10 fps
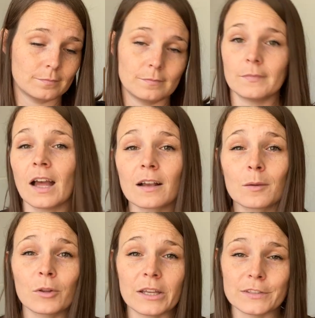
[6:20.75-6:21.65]
not
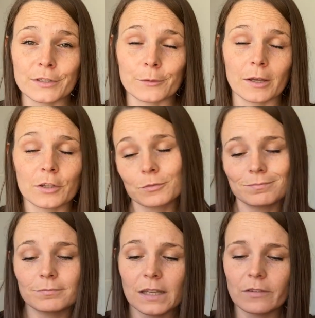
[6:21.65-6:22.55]
complain too much.
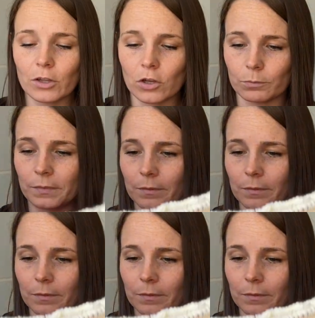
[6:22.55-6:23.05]
Even though